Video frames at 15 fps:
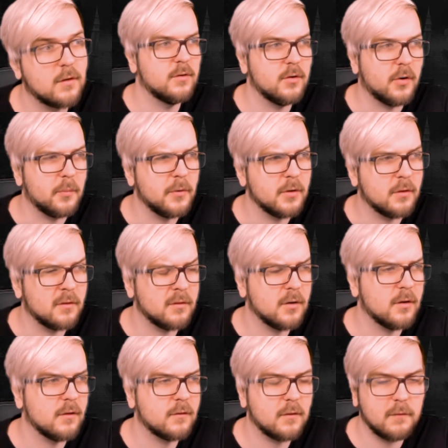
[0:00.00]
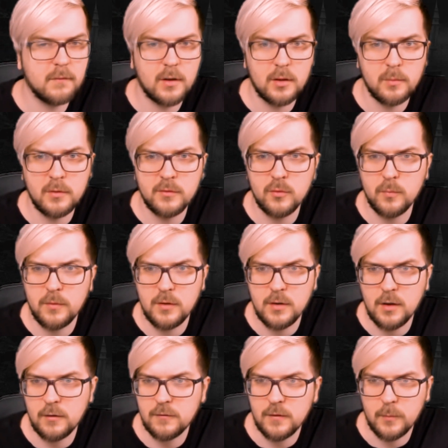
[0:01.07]
Your opinion is valuable to me
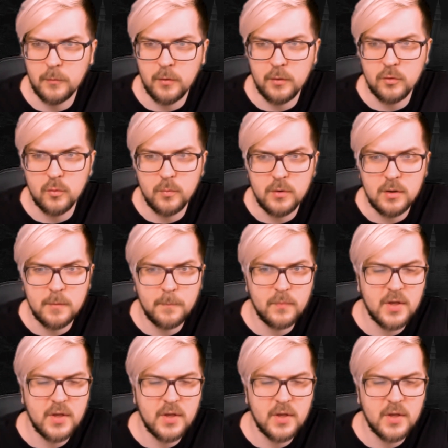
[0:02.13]
as I'm going to be